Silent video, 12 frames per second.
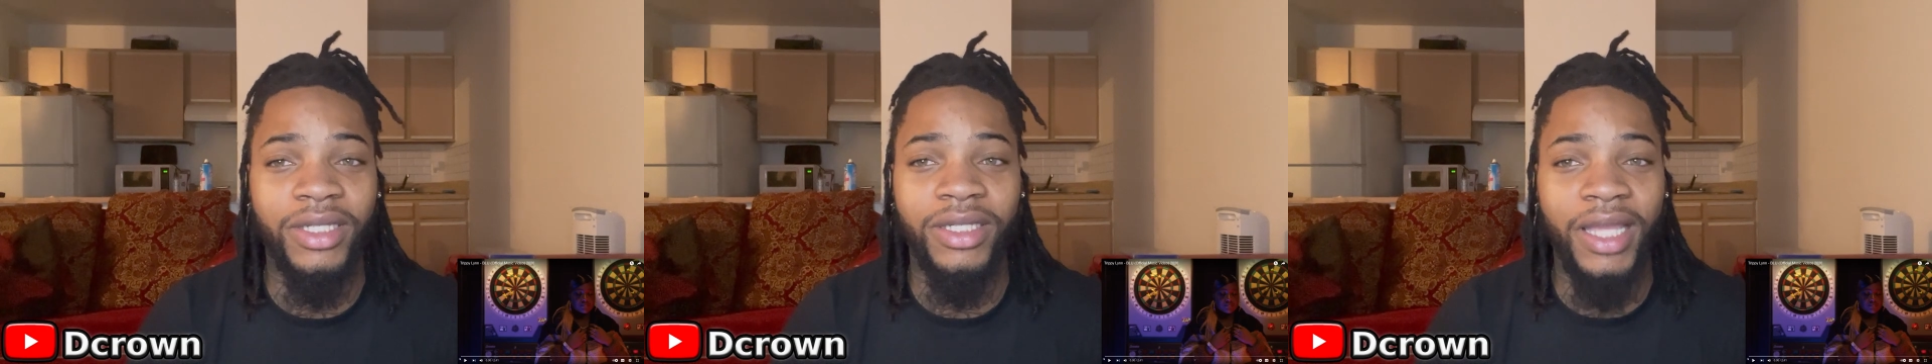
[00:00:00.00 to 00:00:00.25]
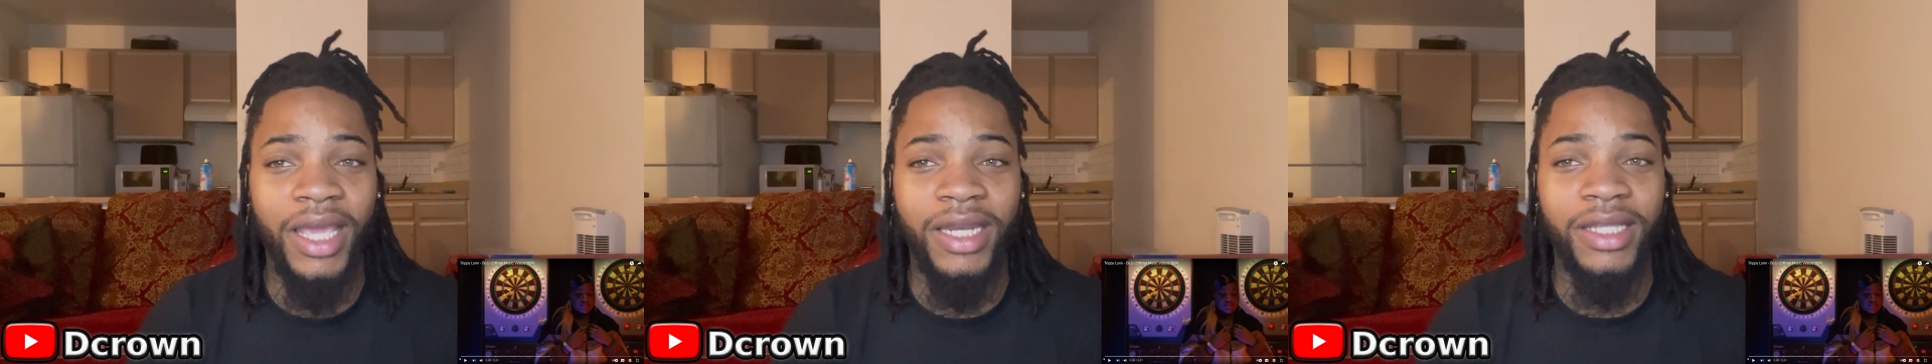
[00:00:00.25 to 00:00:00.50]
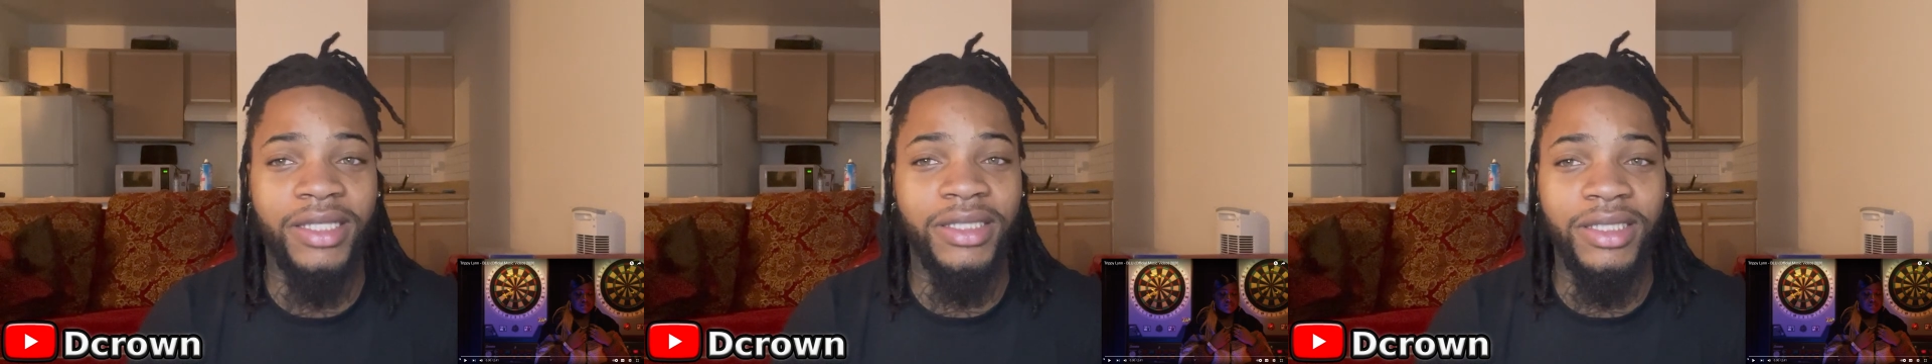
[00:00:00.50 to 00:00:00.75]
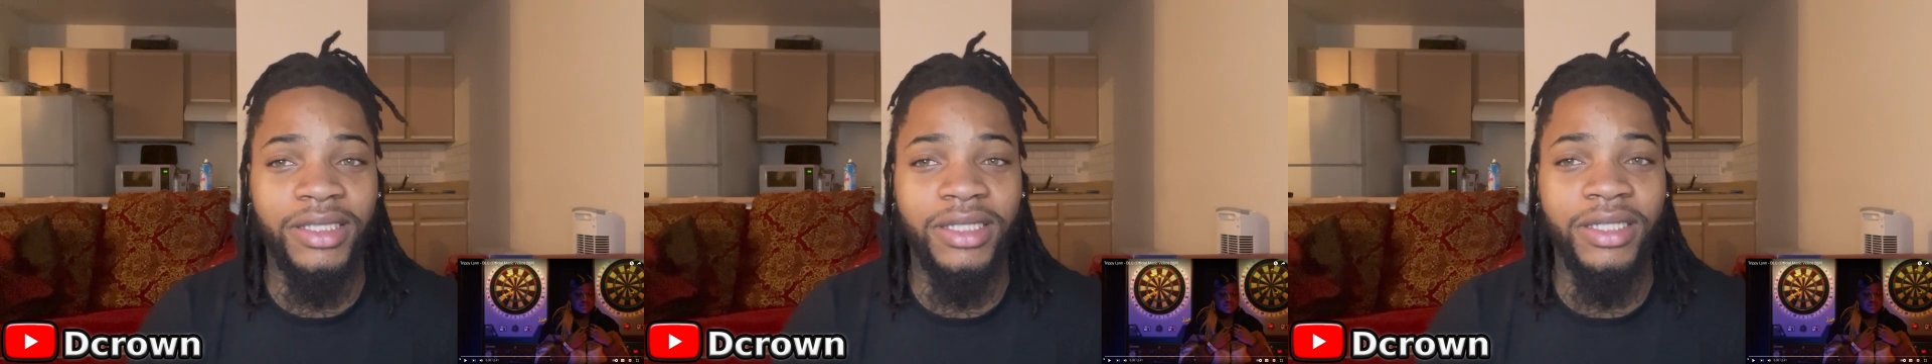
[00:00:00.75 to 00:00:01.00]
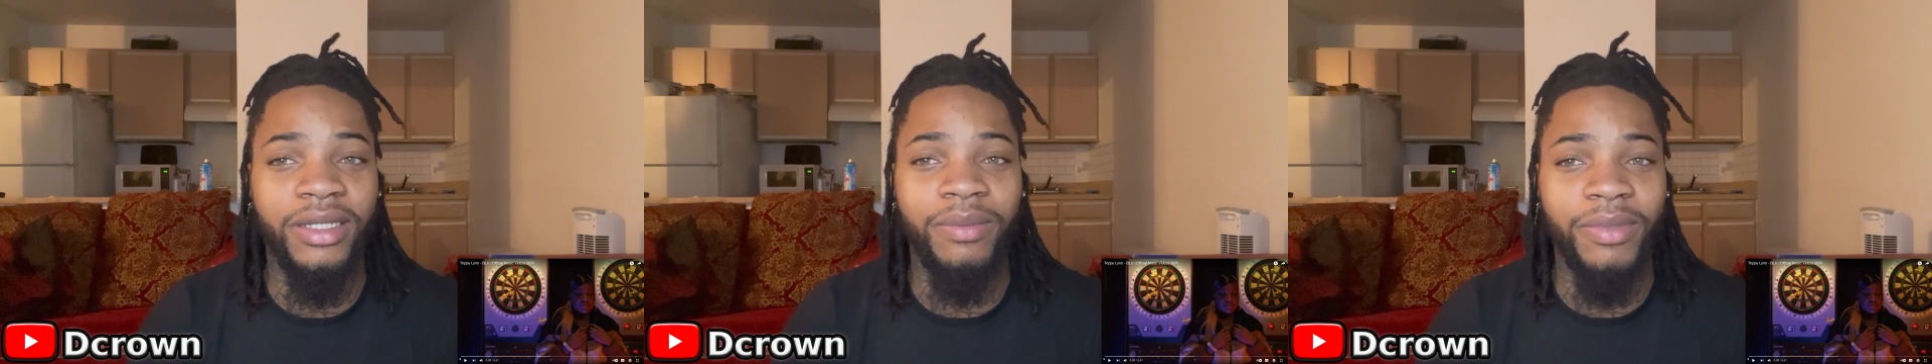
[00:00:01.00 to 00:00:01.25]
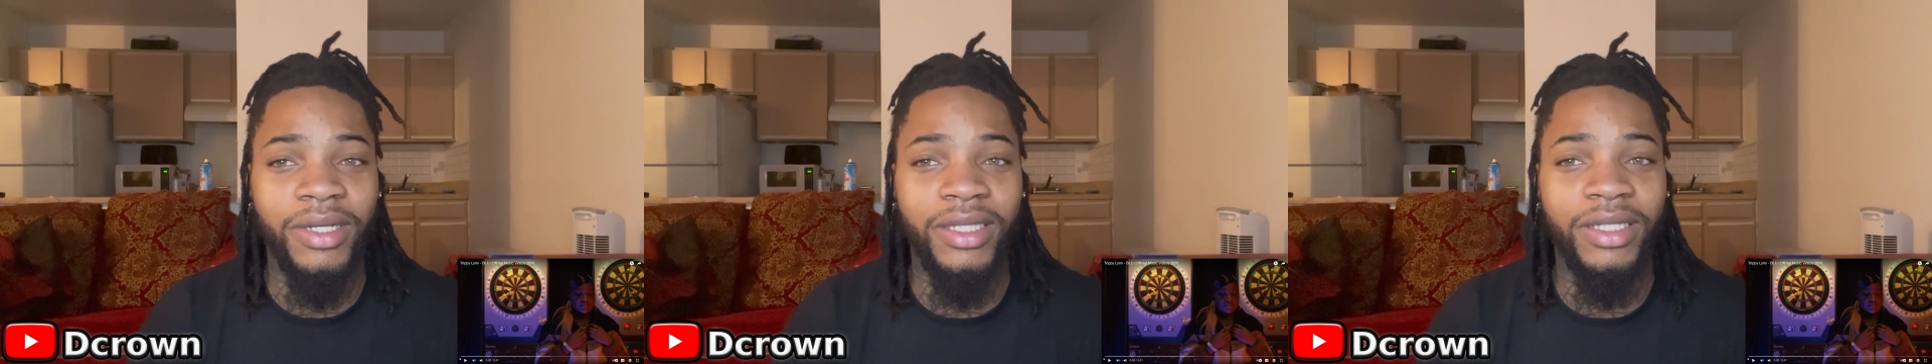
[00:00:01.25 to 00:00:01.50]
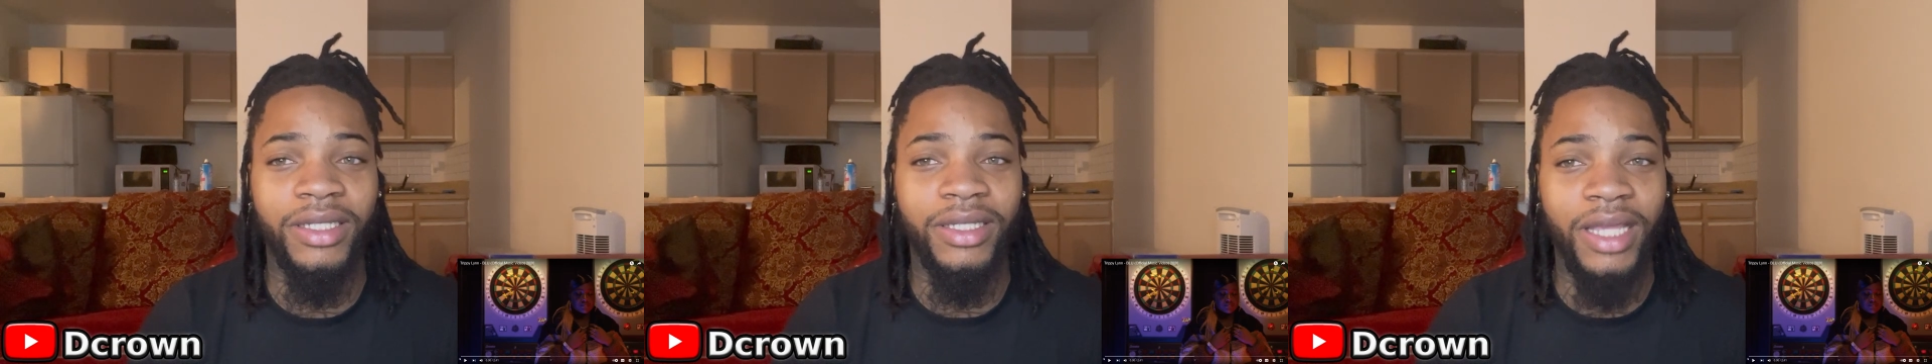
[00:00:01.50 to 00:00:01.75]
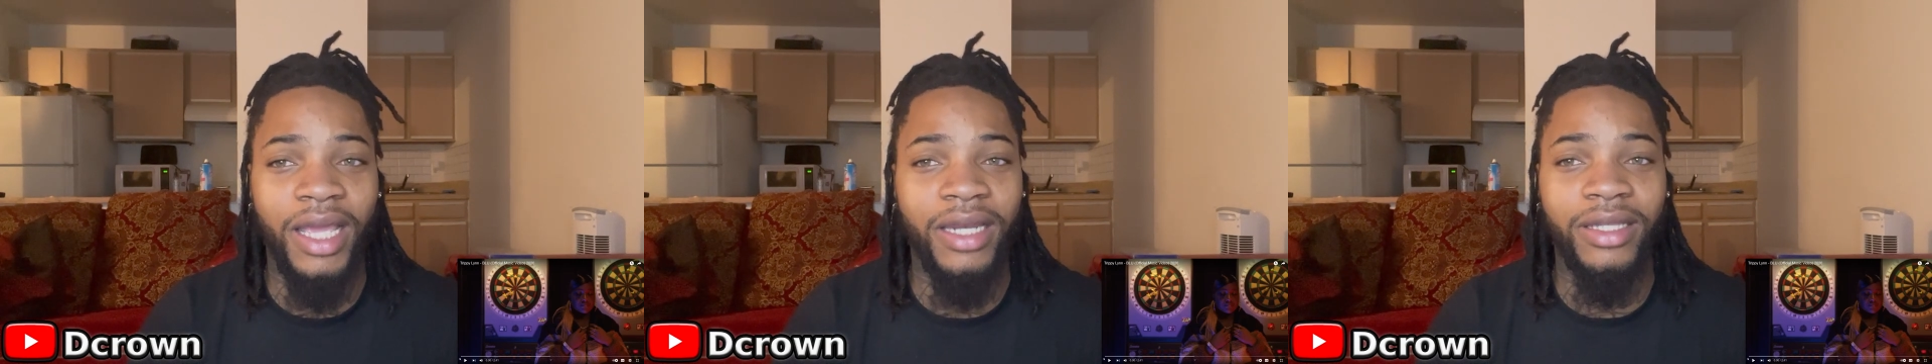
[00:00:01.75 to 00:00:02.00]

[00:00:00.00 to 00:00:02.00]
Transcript: your daddy, your sister, your brother, your daddy,